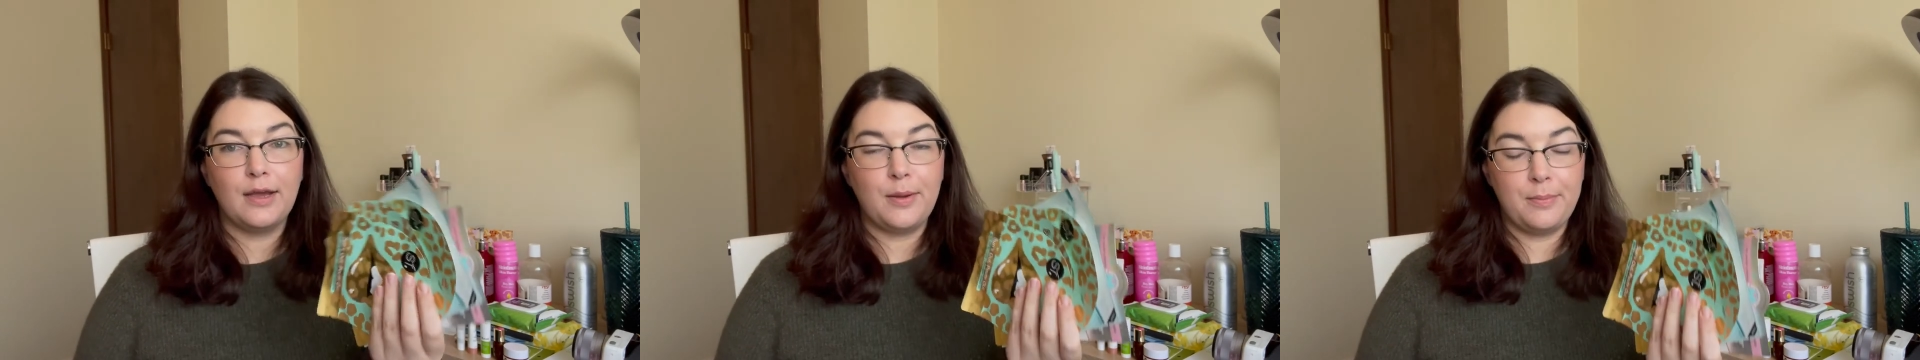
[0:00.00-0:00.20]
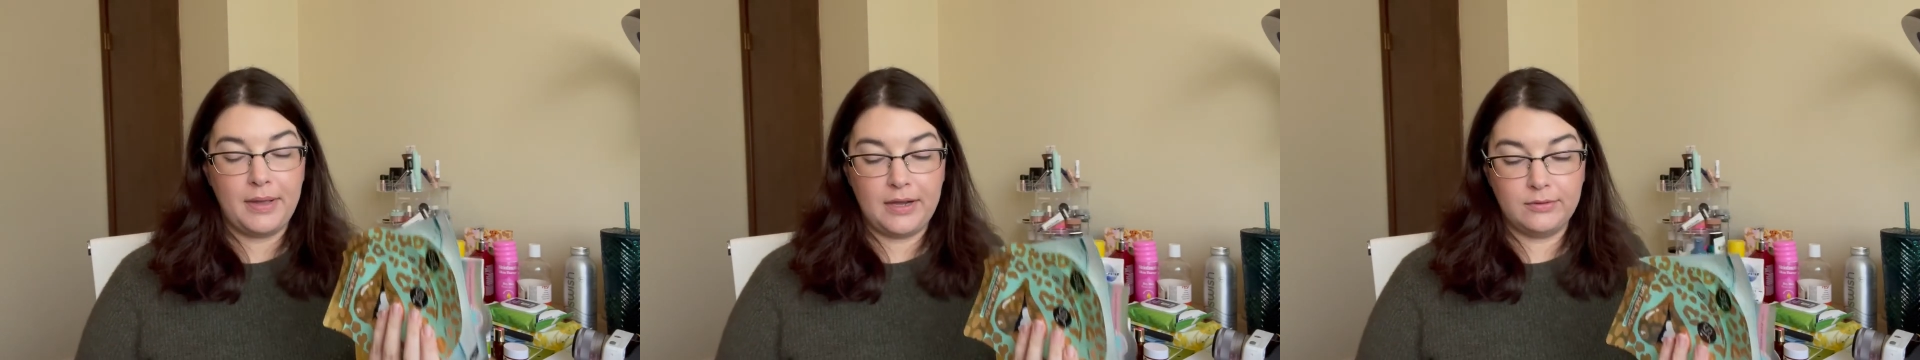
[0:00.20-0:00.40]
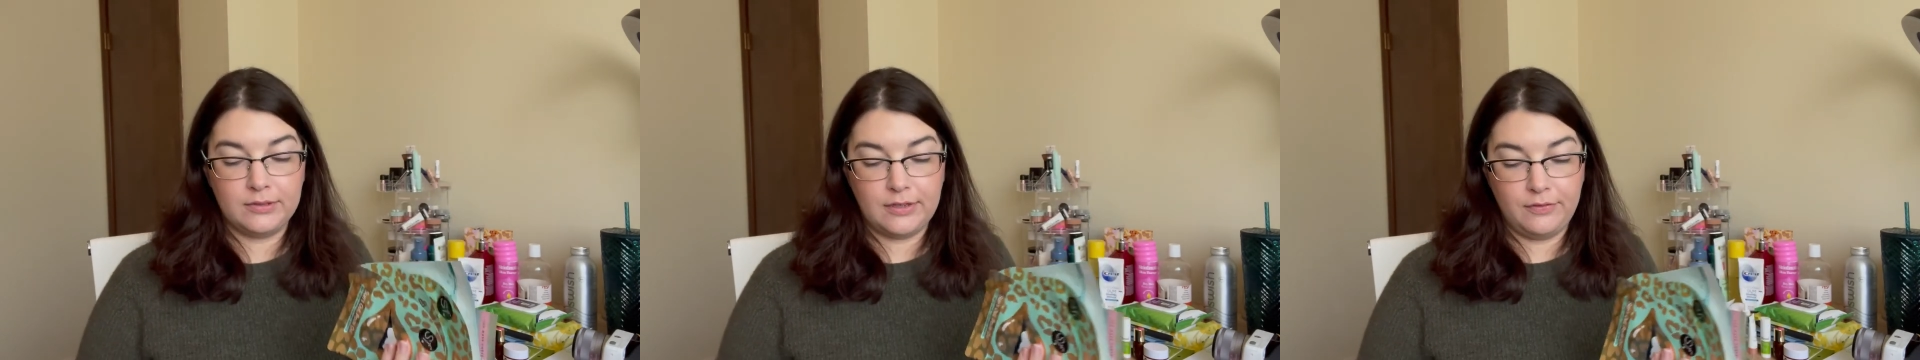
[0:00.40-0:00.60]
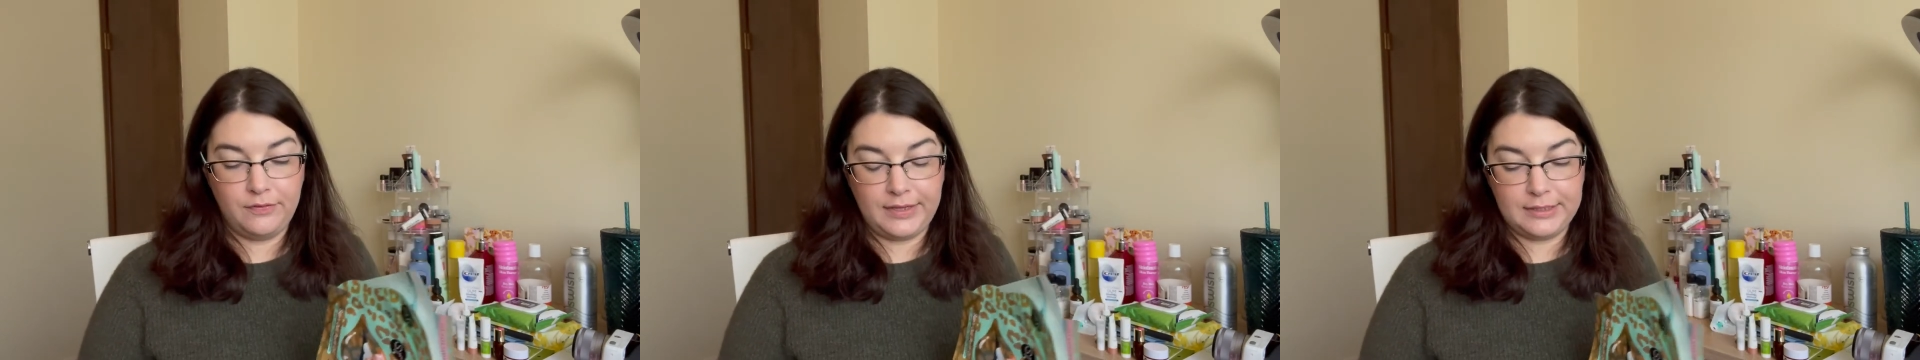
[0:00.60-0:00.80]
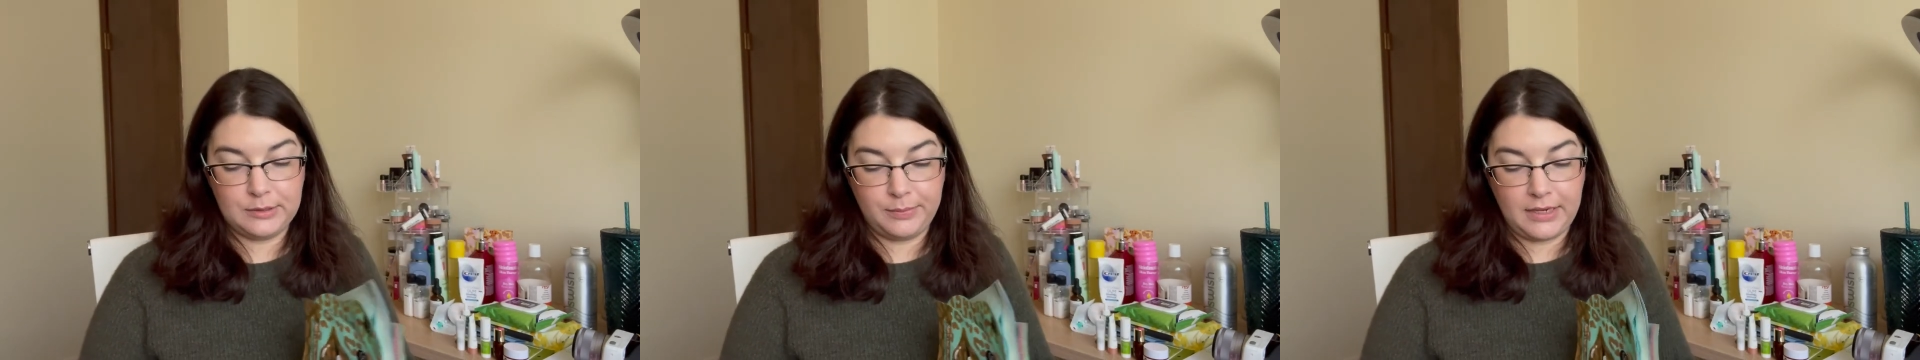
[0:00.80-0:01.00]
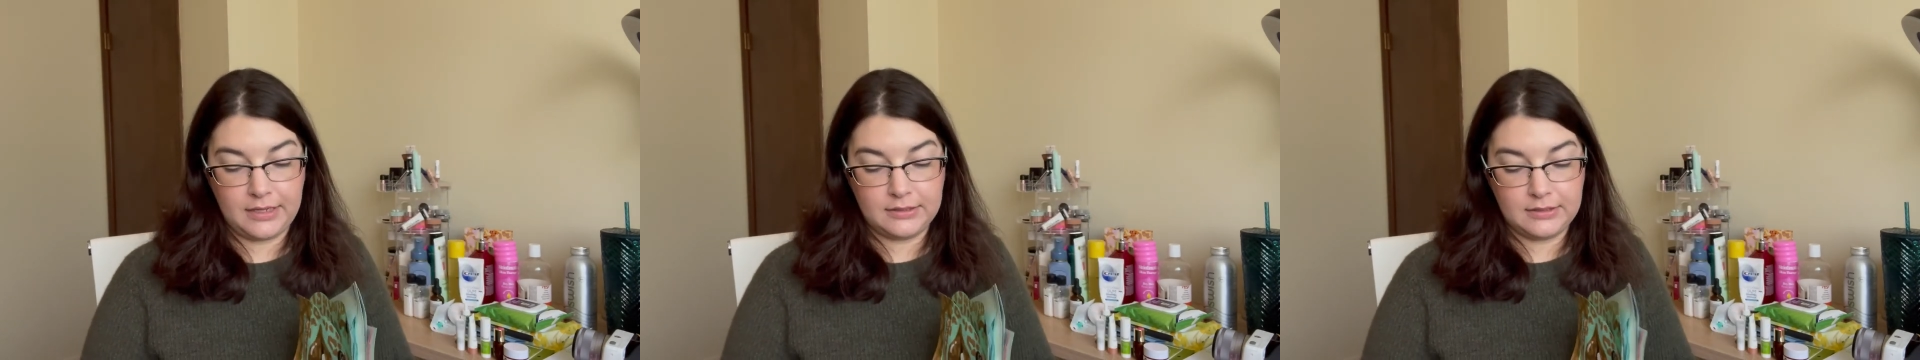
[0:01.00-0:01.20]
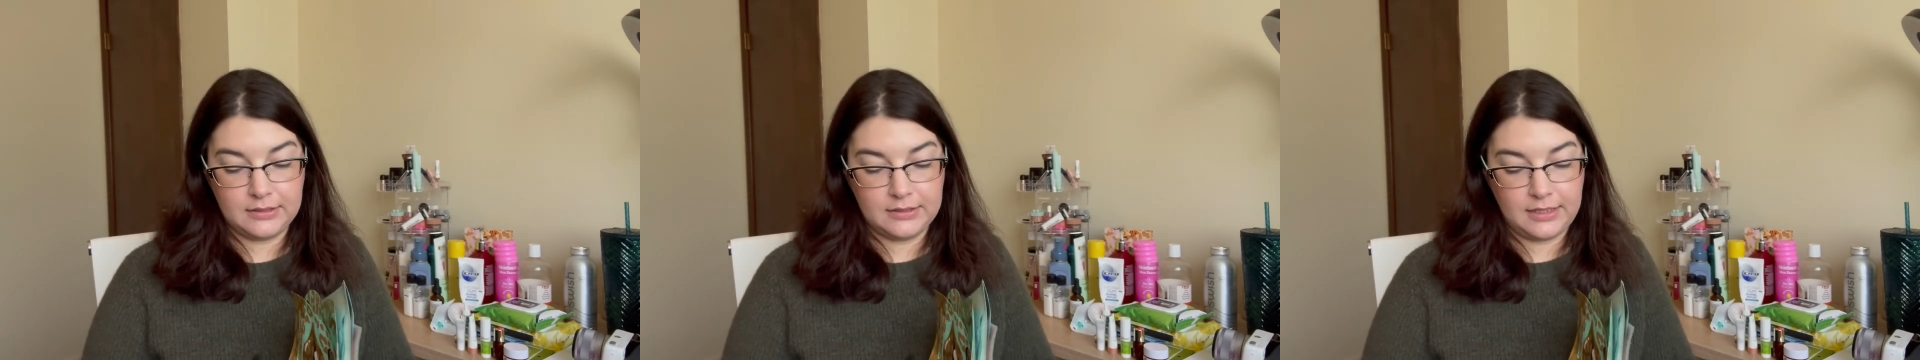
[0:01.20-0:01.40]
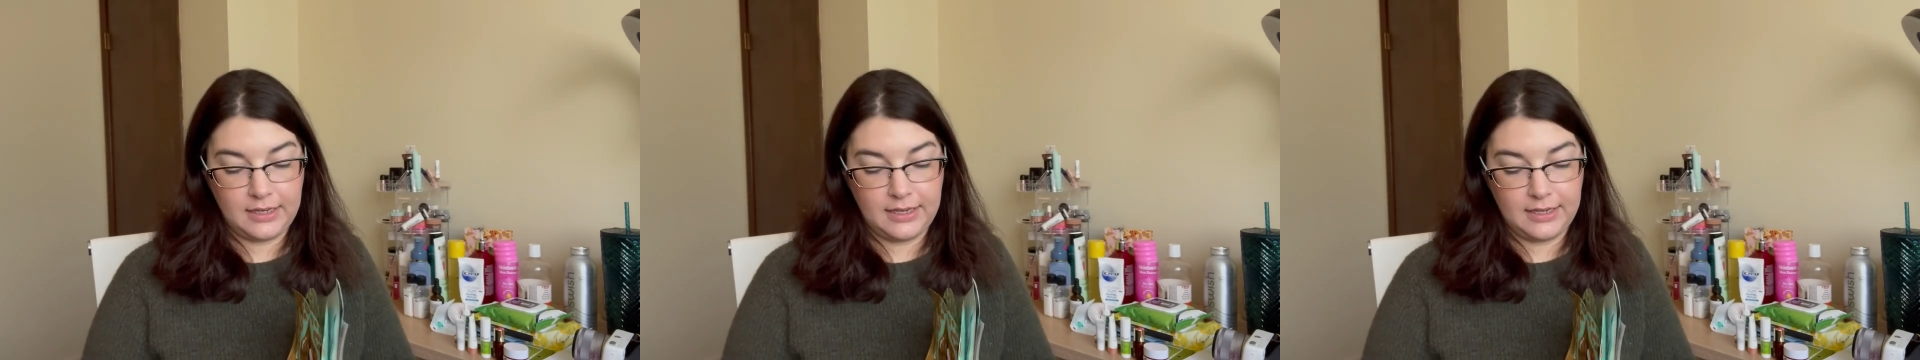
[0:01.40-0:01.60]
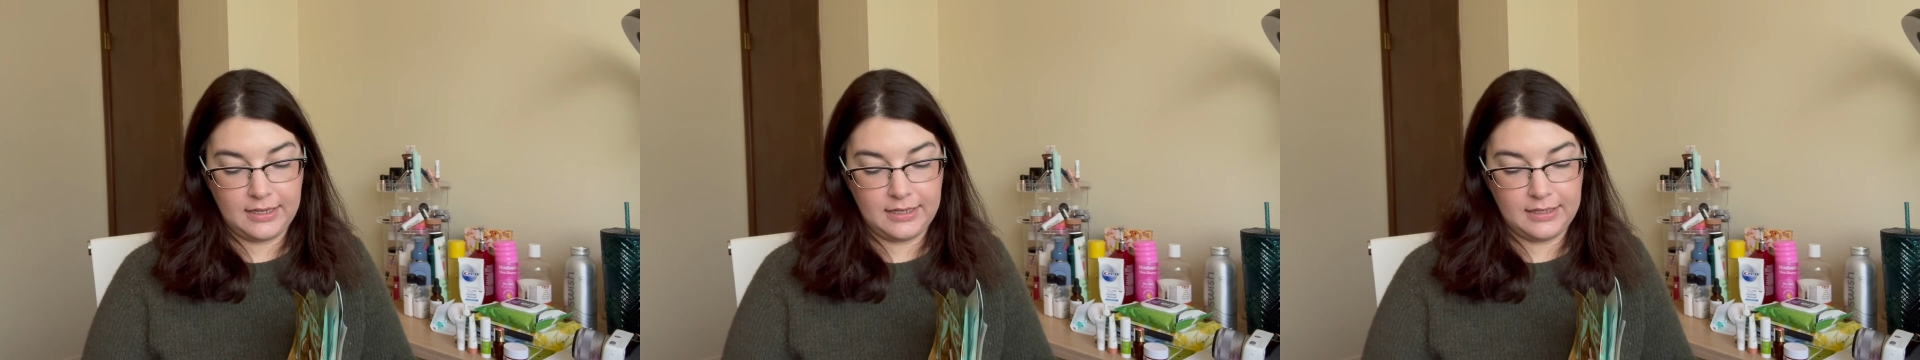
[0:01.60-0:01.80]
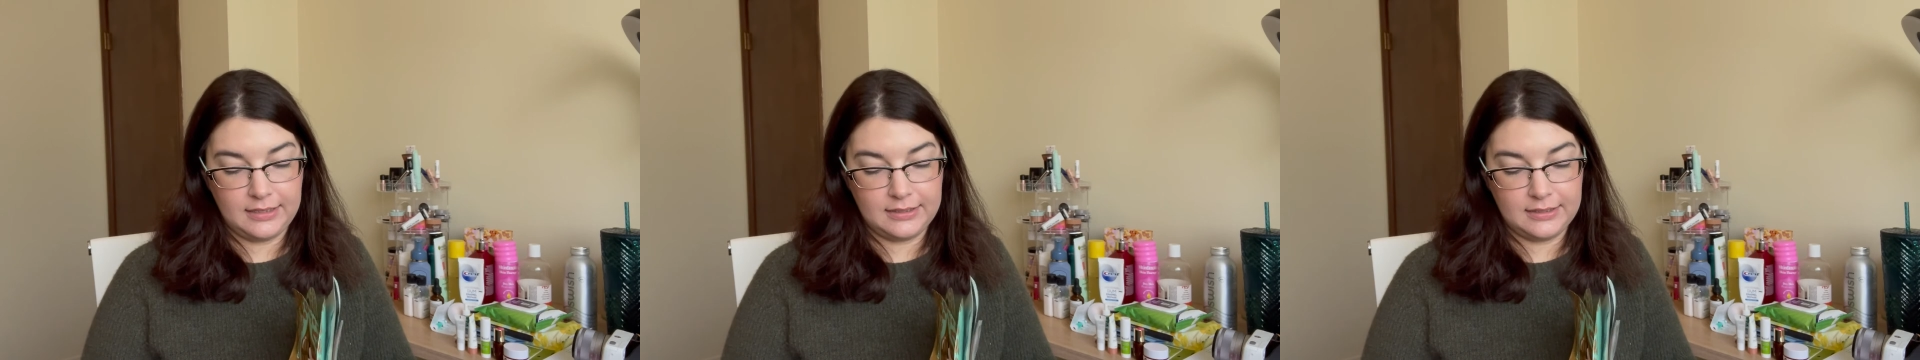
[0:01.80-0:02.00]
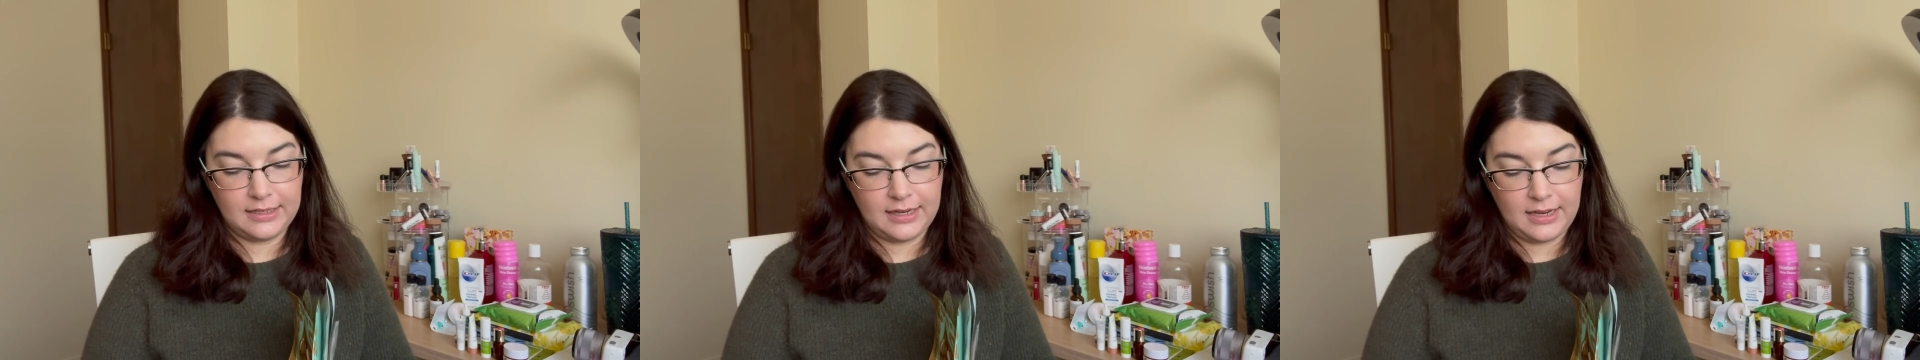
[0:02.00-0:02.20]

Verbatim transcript: amount of face masks and